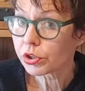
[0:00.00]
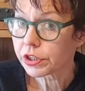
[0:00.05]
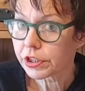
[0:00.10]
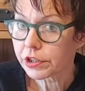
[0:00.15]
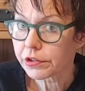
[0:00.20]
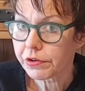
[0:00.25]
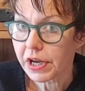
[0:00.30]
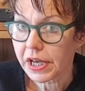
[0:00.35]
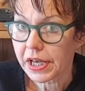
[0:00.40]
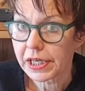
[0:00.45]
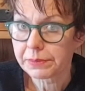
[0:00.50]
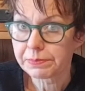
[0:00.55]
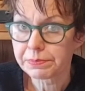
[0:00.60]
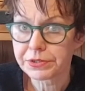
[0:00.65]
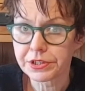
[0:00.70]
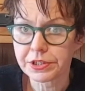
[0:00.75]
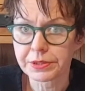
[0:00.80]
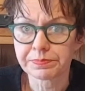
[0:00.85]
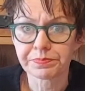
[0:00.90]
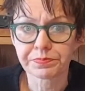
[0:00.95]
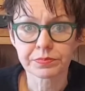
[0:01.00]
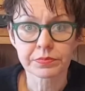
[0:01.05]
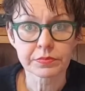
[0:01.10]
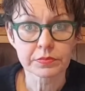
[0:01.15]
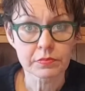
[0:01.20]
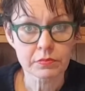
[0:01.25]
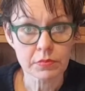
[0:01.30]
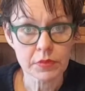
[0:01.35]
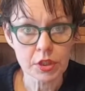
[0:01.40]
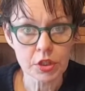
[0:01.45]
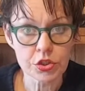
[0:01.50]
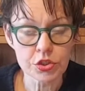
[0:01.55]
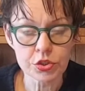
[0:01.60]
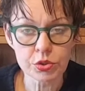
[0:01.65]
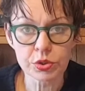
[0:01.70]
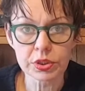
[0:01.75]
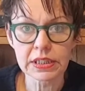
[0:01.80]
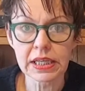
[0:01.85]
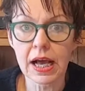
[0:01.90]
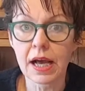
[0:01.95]
the grapes,
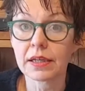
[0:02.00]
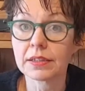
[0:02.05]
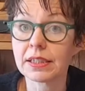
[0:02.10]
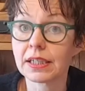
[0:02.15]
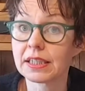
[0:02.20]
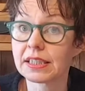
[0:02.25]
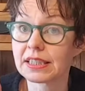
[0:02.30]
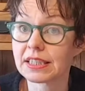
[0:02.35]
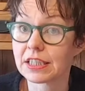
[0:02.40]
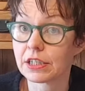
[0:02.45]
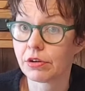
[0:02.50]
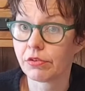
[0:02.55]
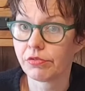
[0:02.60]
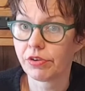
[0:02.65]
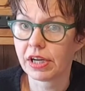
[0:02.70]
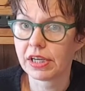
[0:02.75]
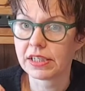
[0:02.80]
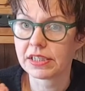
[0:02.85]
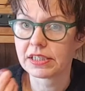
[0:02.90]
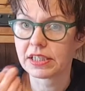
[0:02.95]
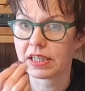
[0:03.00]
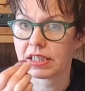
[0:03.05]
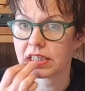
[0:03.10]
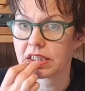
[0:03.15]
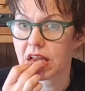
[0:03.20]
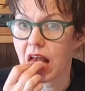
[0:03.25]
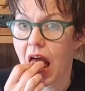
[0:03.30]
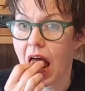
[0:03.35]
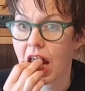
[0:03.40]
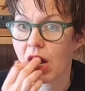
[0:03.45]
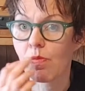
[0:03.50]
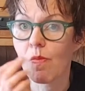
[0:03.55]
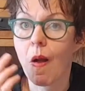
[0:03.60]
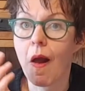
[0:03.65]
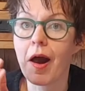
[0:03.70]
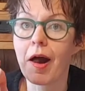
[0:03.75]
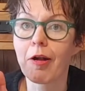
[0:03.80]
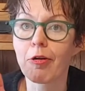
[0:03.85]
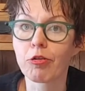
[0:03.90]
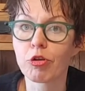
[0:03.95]
sultanas, raisins
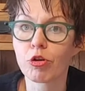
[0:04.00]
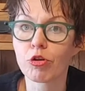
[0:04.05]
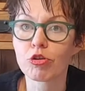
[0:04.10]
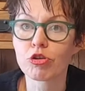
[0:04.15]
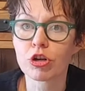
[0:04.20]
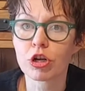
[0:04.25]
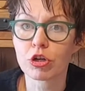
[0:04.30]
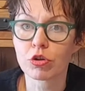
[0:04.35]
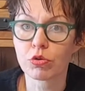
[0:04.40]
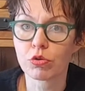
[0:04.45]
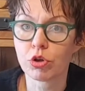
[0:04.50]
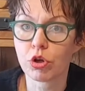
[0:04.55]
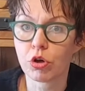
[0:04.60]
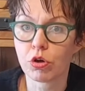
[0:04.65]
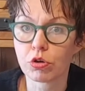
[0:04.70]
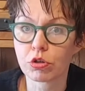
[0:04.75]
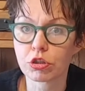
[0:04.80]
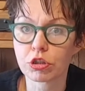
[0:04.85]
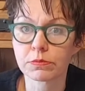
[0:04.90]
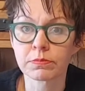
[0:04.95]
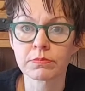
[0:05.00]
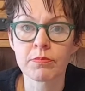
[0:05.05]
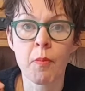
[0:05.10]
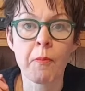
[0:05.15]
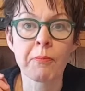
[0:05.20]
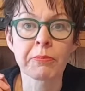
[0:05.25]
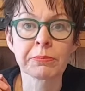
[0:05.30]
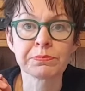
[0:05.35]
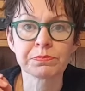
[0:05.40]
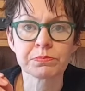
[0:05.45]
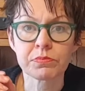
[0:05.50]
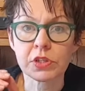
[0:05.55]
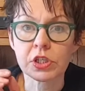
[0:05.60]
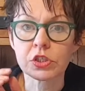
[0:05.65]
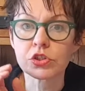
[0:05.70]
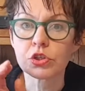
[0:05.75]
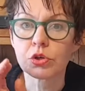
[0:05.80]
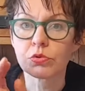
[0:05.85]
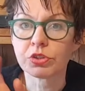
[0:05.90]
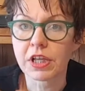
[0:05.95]
are toxic to dogs,
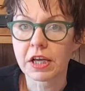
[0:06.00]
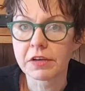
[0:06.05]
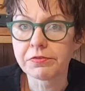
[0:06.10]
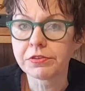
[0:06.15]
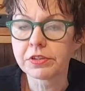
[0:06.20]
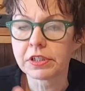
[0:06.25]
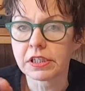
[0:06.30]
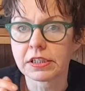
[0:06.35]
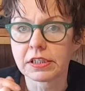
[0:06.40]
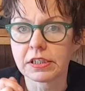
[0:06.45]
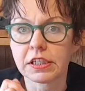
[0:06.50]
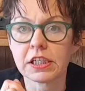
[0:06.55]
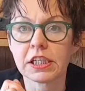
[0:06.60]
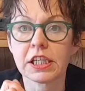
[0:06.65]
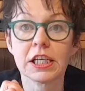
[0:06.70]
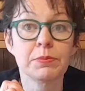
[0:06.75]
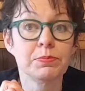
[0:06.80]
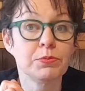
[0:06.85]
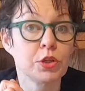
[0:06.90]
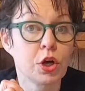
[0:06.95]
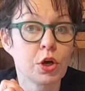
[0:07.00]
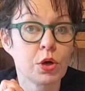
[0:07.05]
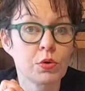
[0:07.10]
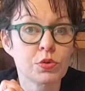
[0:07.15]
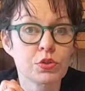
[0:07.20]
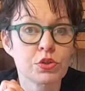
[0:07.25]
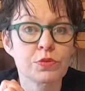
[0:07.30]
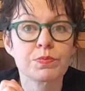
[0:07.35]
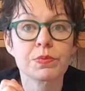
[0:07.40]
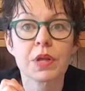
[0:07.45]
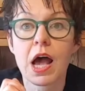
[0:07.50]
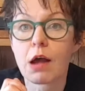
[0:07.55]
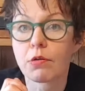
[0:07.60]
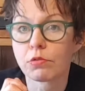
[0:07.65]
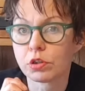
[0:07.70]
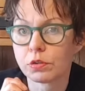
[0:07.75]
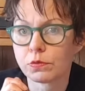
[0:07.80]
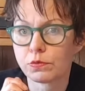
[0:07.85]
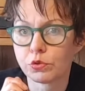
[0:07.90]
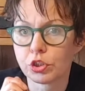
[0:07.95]
so definitely keep those
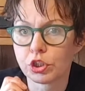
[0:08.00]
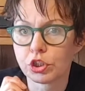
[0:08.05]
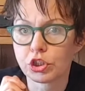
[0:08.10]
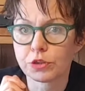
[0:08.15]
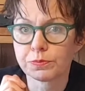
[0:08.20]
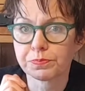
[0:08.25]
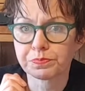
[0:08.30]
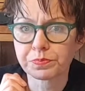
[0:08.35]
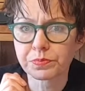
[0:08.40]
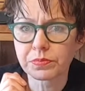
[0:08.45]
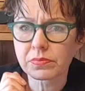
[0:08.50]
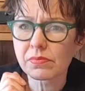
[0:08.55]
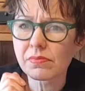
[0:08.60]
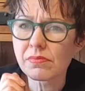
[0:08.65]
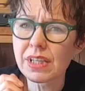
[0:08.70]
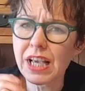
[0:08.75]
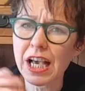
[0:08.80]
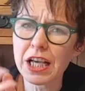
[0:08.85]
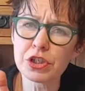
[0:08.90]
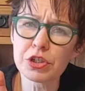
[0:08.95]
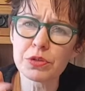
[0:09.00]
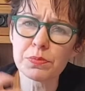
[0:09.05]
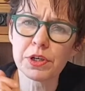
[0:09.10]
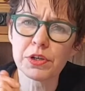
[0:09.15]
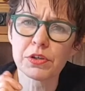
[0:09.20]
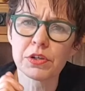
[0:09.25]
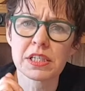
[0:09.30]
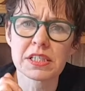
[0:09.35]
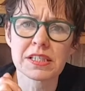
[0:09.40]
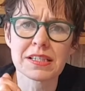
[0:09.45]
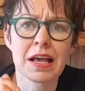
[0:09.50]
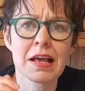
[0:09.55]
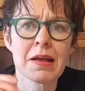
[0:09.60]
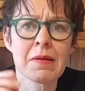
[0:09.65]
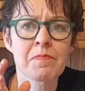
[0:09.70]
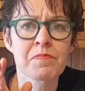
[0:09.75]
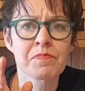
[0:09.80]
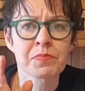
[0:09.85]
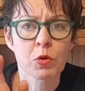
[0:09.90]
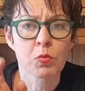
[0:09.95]
out of reach. And to be honest,
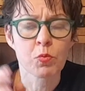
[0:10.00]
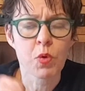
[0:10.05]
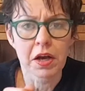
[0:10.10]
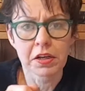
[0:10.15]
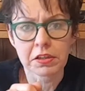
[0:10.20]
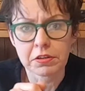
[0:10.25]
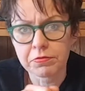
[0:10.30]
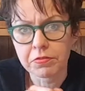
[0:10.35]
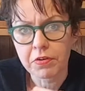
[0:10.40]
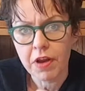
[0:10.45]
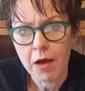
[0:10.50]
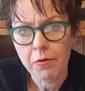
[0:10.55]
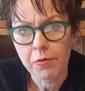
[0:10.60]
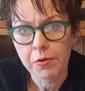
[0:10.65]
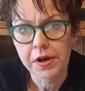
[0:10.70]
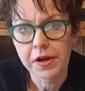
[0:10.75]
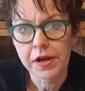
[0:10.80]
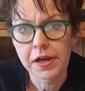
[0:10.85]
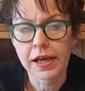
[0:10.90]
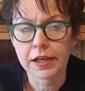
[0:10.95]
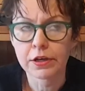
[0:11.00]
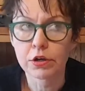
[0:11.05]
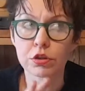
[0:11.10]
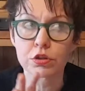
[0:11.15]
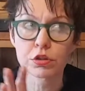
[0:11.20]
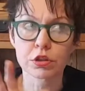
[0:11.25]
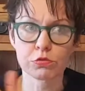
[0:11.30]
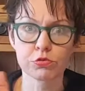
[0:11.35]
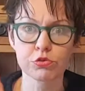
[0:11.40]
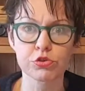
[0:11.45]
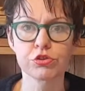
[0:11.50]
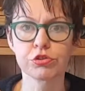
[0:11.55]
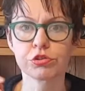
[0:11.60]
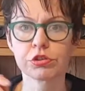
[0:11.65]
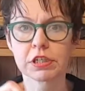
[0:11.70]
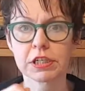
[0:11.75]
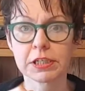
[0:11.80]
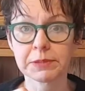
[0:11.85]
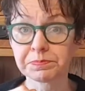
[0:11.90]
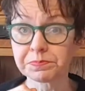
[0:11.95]
white flour and lots of
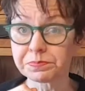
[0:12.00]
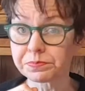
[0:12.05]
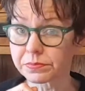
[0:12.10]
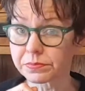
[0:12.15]
sugar